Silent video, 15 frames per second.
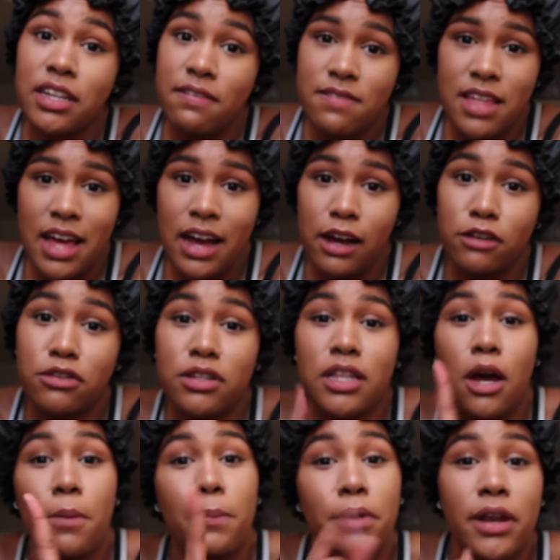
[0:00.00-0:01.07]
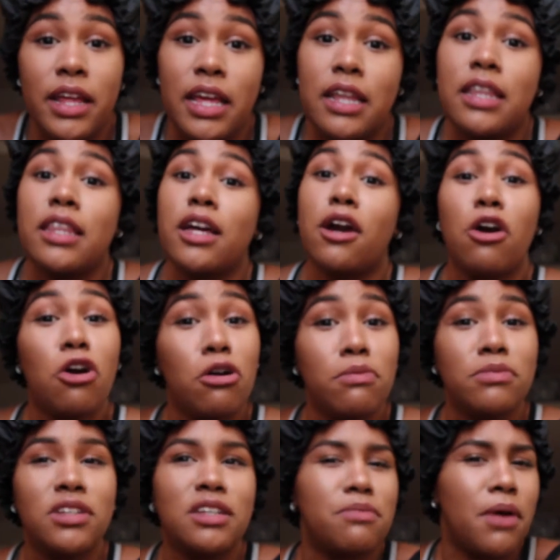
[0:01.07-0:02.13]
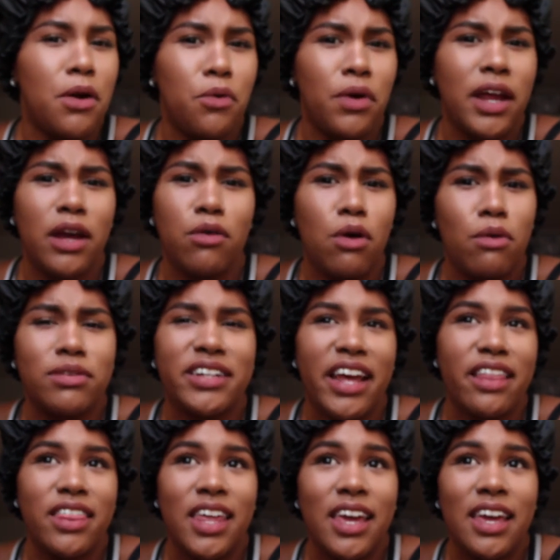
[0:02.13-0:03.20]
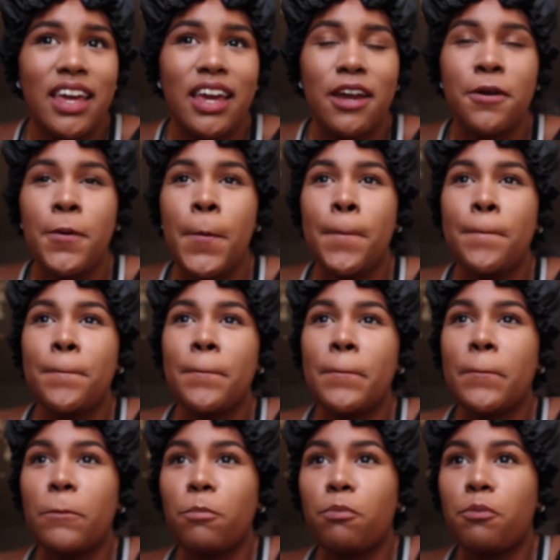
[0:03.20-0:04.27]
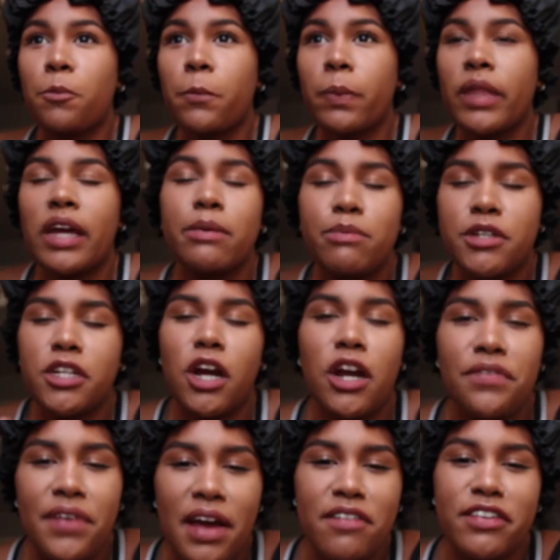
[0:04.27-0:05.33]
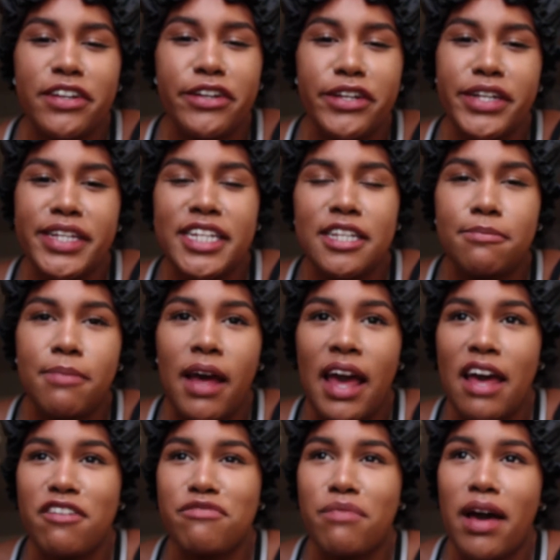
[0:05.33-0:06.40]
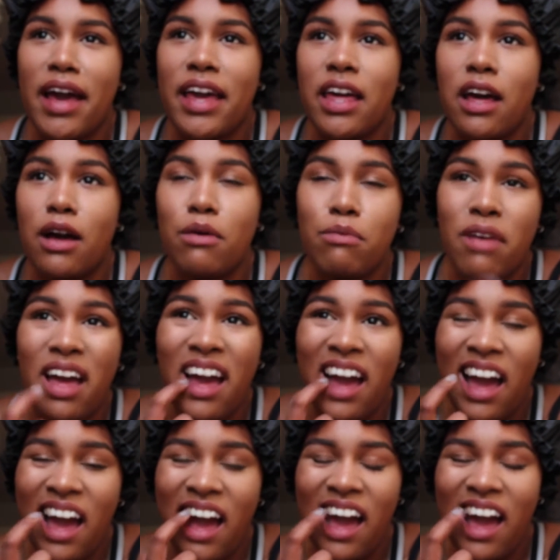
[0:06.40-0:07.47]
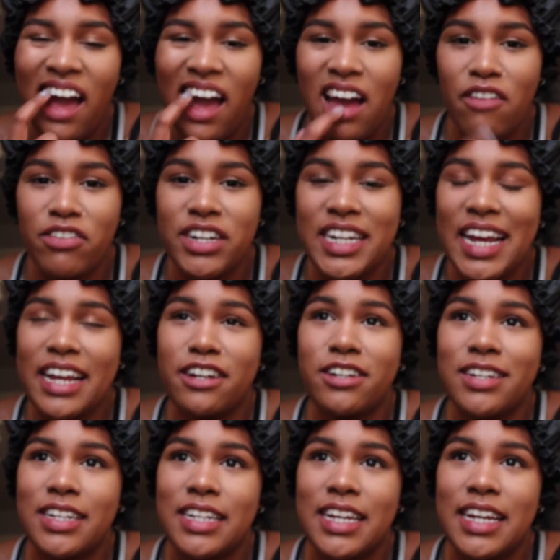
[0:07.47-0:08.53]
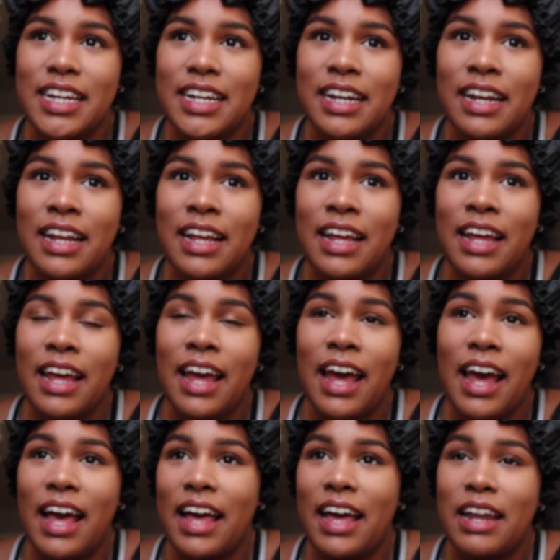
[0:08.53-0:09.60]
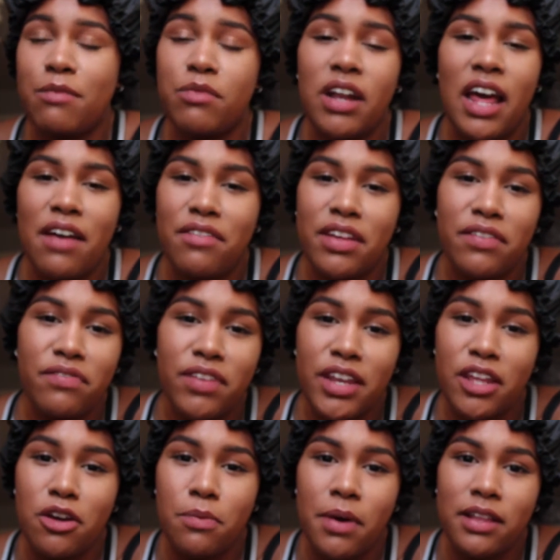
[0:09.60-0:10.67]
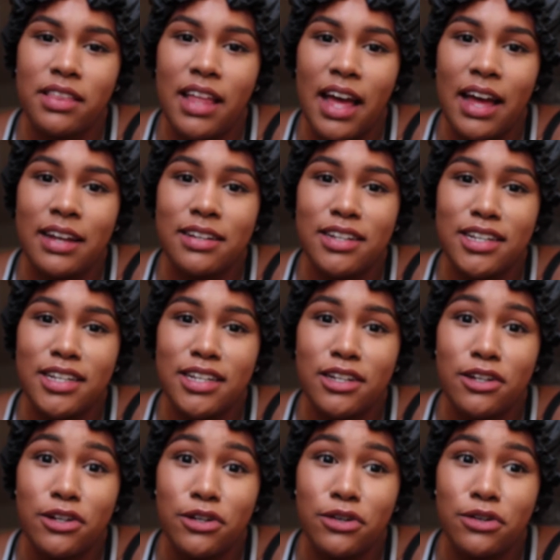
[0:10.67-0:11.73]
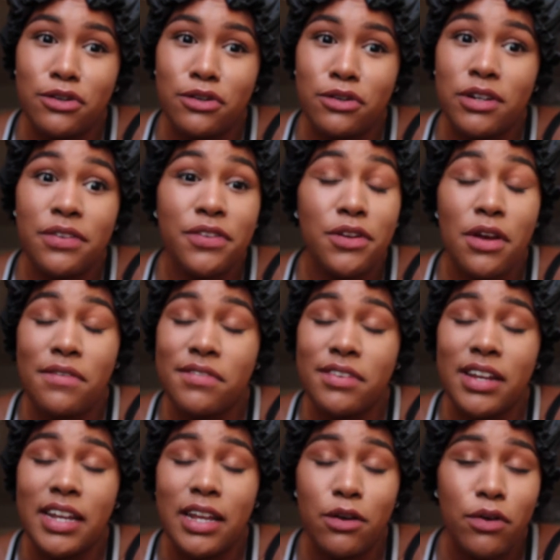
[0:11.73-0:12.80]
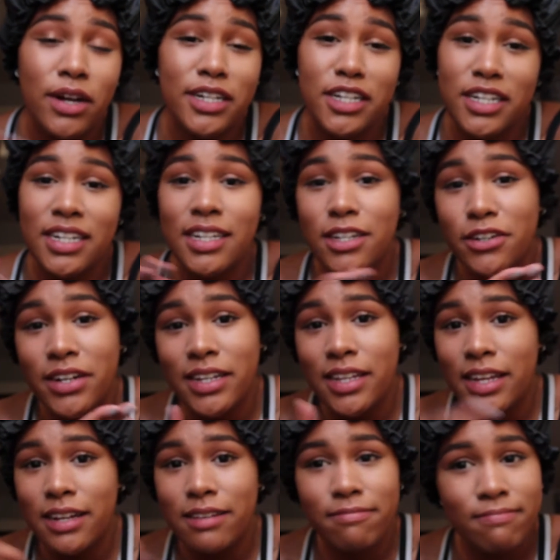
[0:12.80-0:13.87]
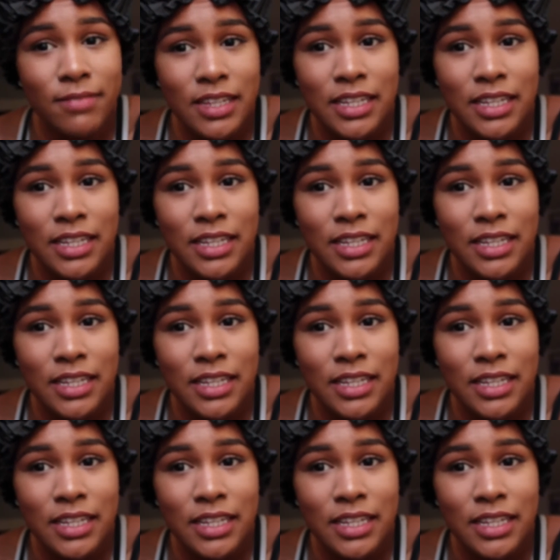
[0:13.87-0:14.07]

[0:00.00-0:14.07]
leave the house without putting in the combs of my wig. What was I thinking? I'm sorry if I have a little lisp. I have my retainers and I'm gonna have a video about that. So if you have any questions or anything,